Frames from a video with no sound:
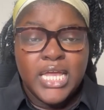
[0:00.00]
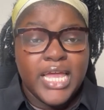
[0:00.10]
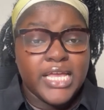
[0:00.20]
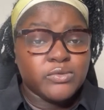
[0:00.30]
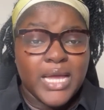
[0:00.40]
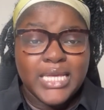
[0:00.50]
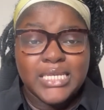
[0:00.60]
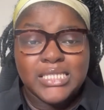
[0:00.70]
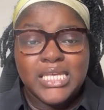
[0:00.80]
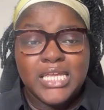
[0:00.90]
X, Y,
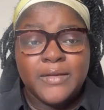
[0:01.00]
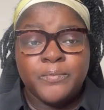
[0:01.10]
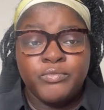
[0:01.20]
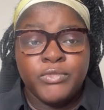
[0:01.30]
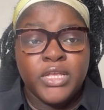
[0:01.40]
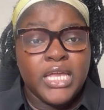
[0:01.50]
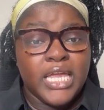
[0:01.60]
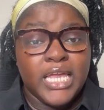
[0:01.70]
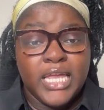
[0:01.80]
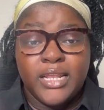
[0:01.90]
and Z
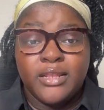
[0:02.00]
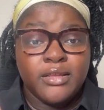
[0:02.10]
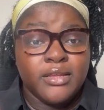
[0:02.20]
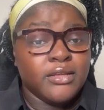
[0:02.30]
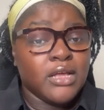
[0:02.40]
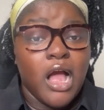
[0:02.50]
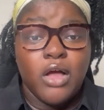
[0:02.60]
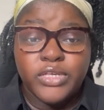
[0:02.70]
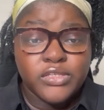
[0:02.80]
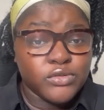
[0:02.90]
in
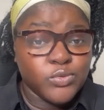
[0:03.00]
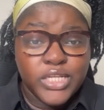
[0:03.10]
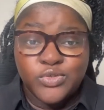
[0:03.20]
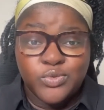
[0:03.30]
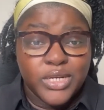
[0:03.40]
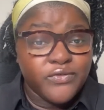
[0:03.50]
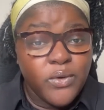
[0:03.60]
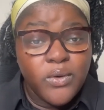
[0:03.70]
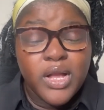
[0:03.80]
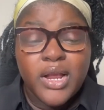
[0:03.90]
August of
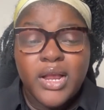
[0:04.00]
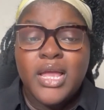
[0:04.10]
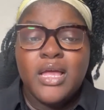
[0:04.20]
2024.